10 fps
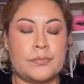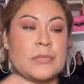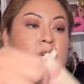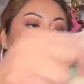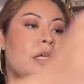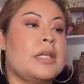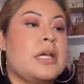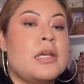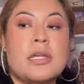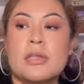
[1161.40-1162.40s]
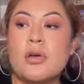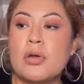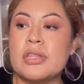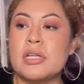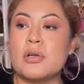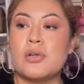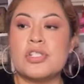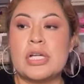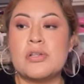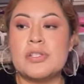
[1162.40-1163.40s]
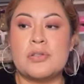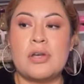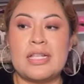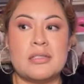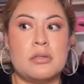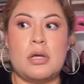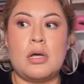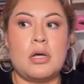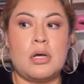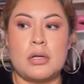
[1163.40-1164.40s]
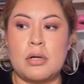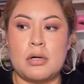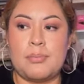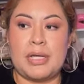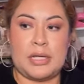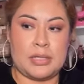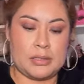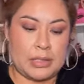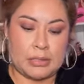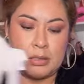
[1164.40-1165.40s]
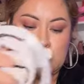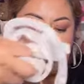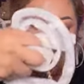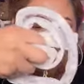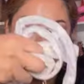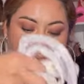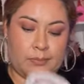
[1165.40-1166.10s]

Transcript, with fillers: Okay, yeah. No, the Coach still has a lot of hard bags, like a lot of them.